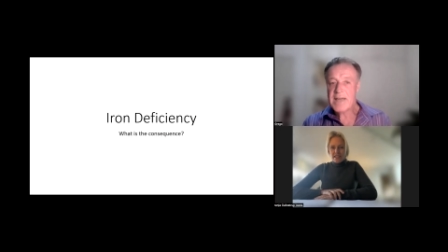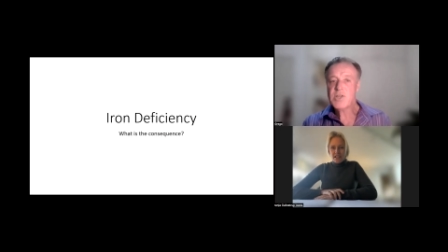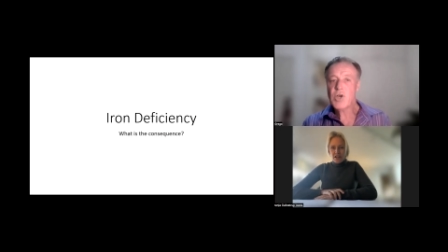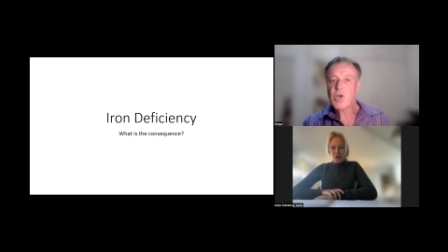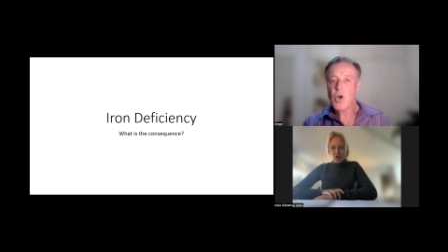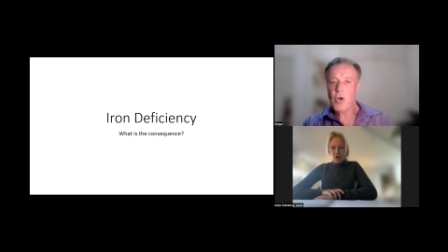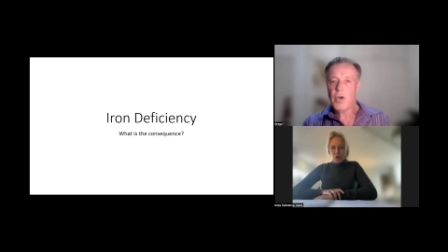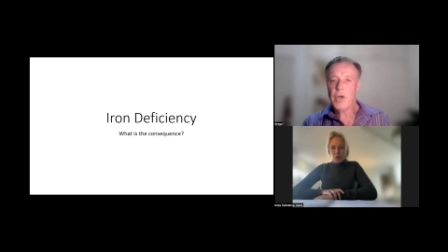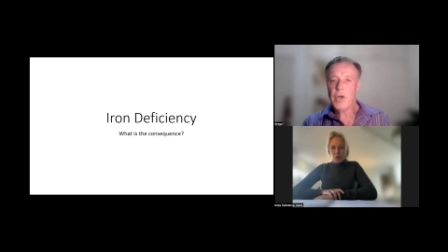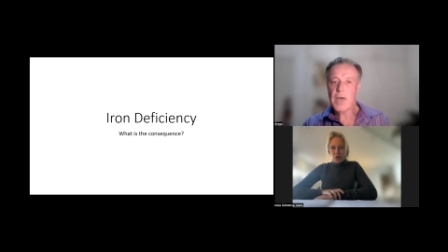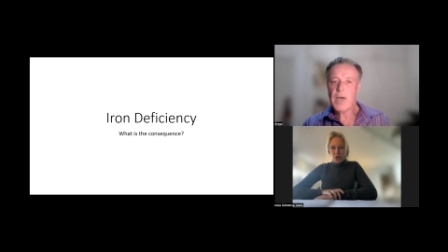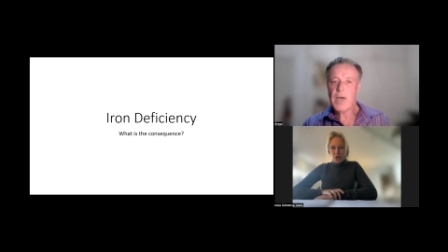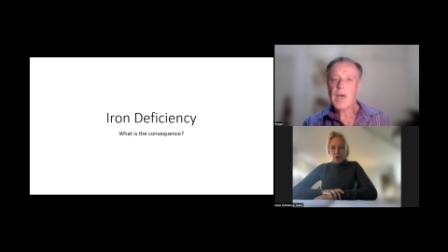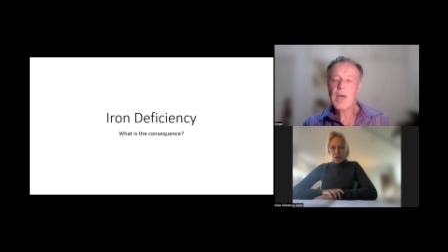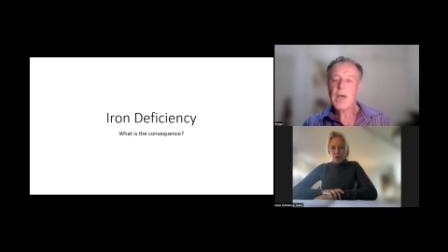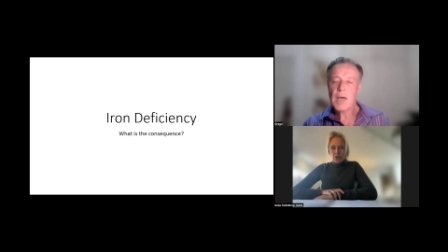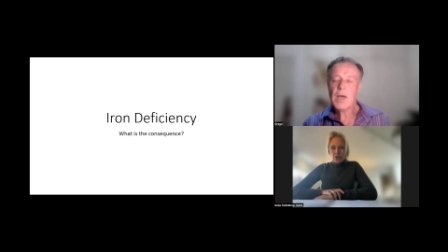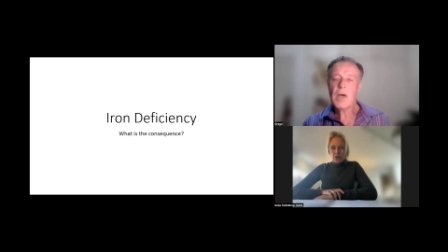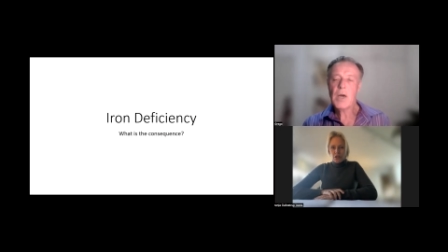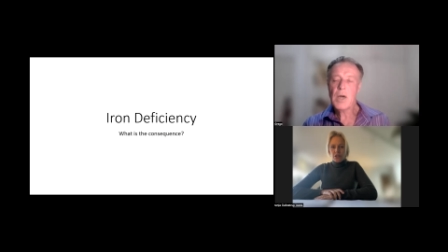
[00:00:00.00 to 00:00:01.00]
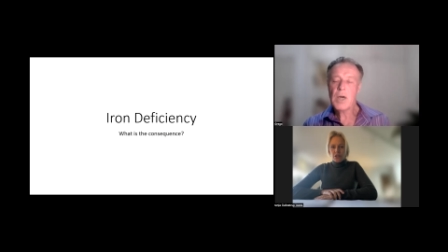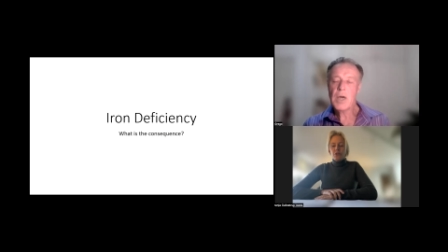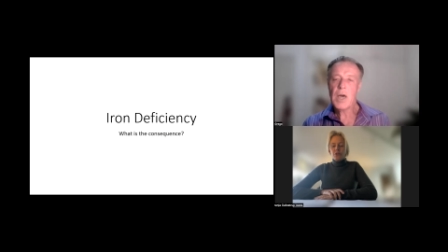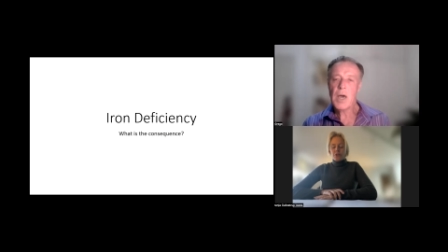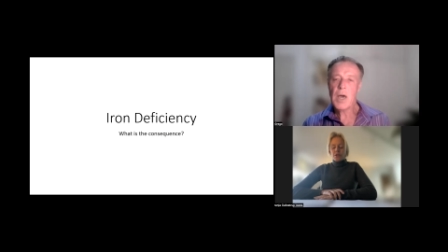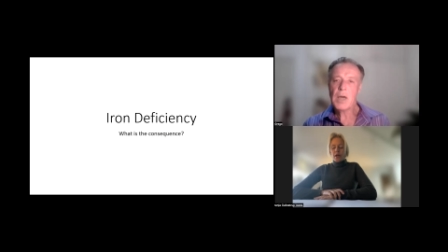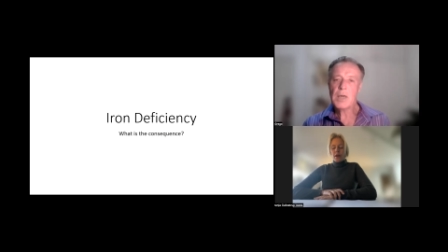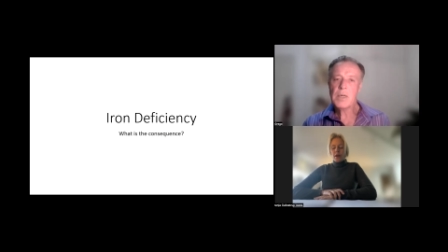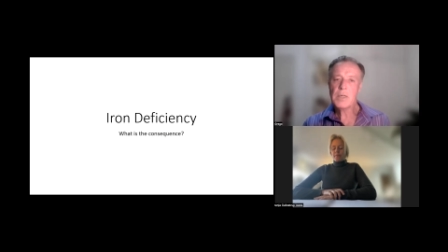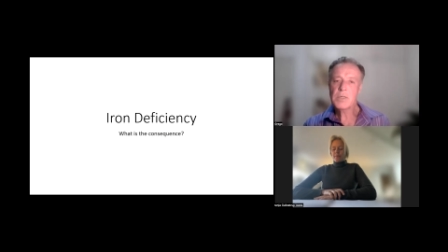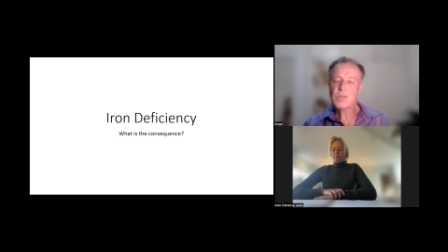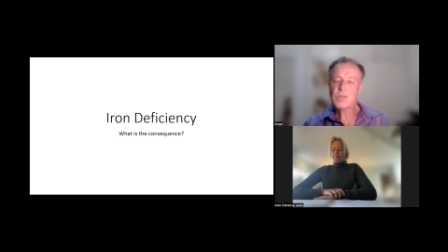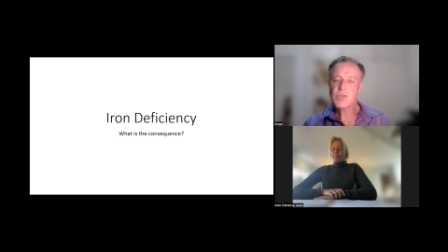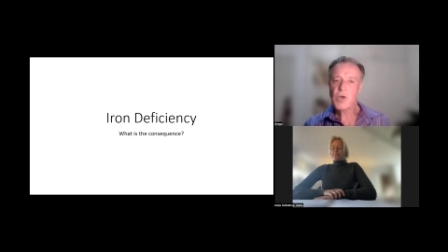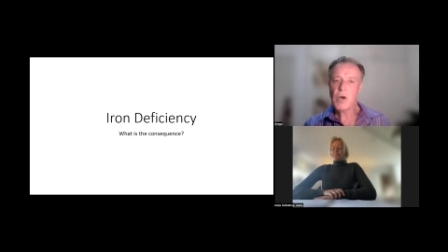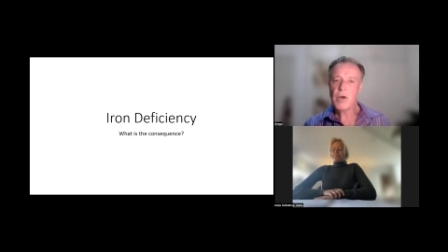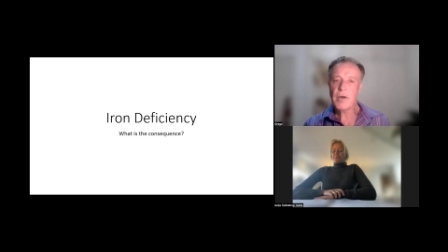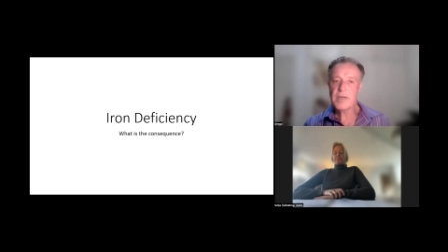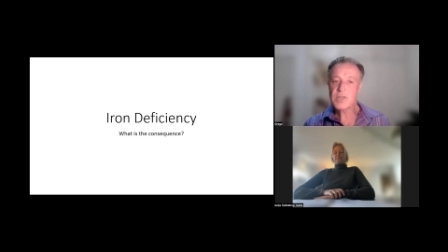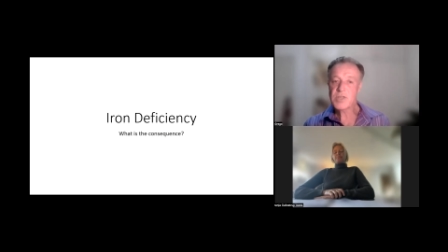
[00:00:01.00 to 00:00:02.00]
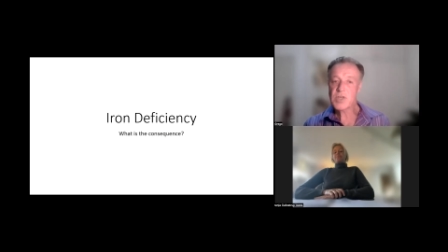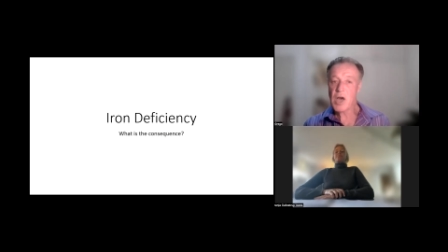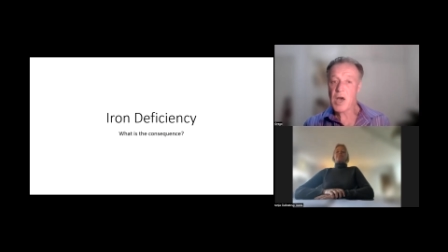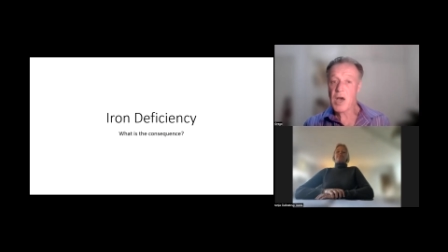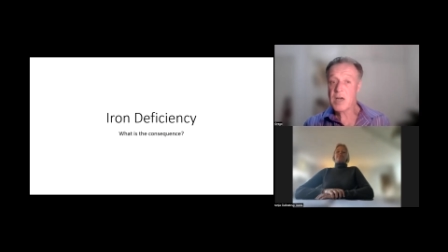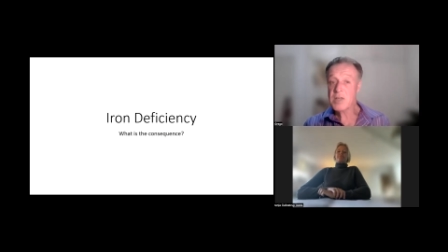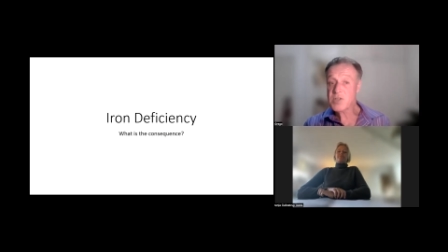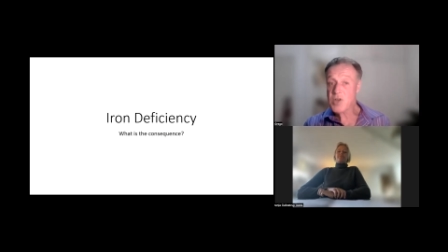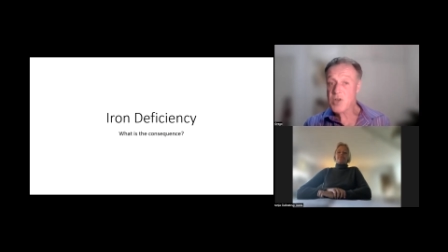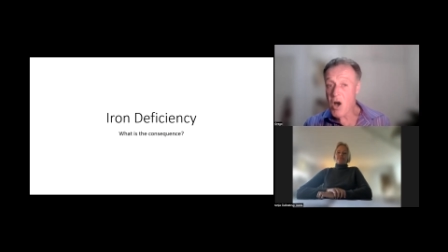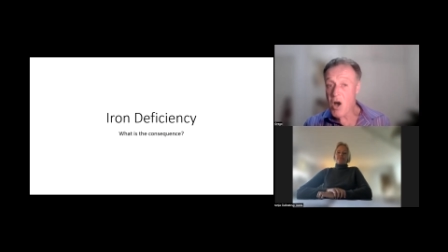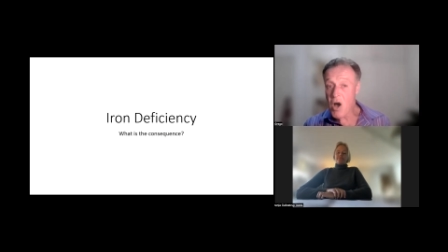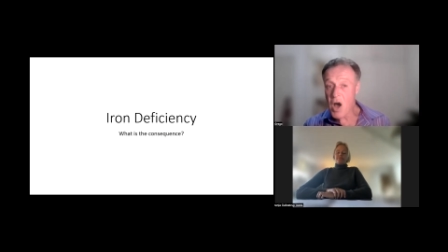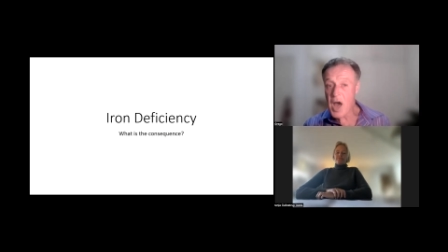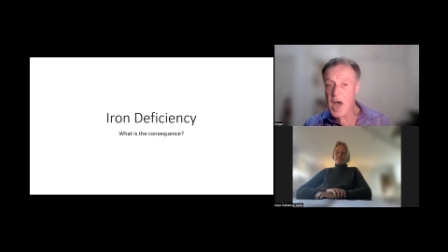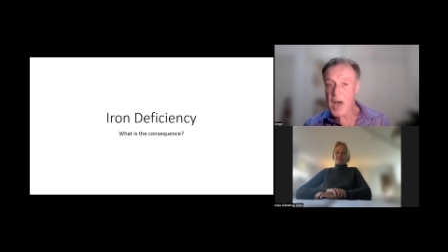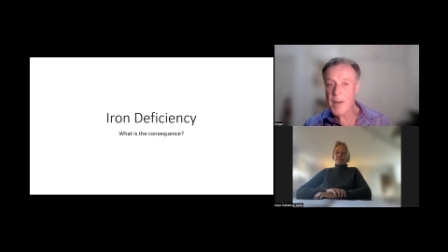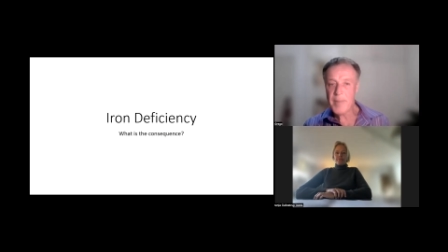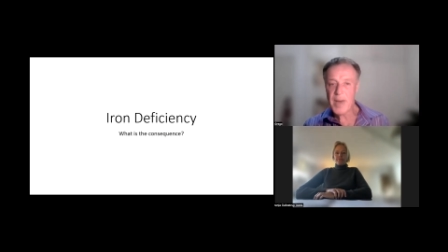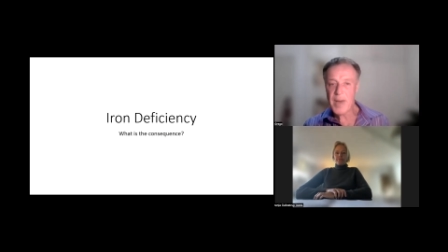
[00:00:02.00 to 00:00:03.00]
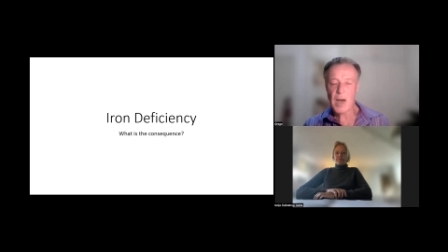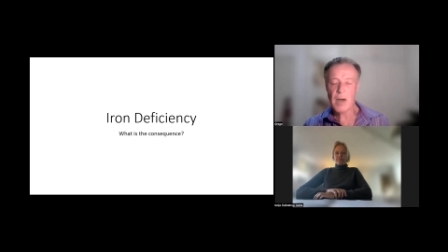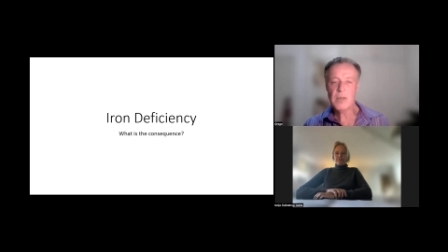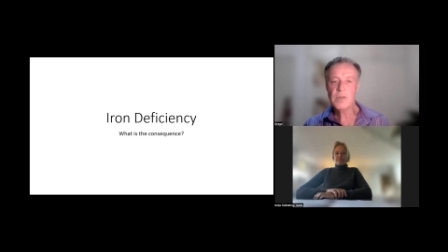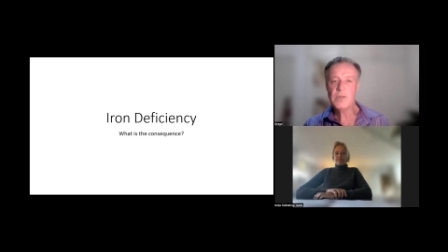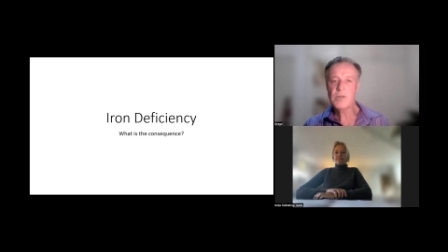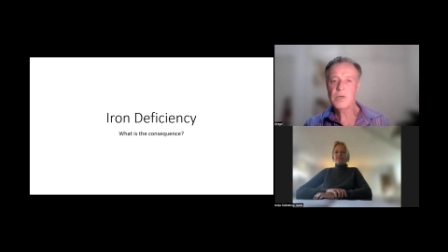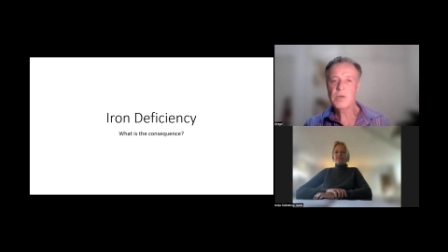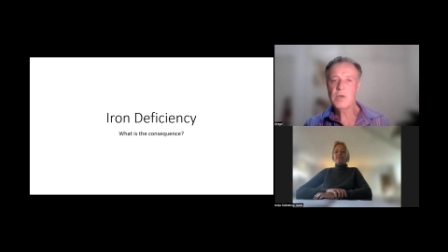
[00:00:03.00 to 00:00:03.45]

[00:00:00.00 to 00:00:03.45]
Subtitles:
Yeah. So it's a high amount.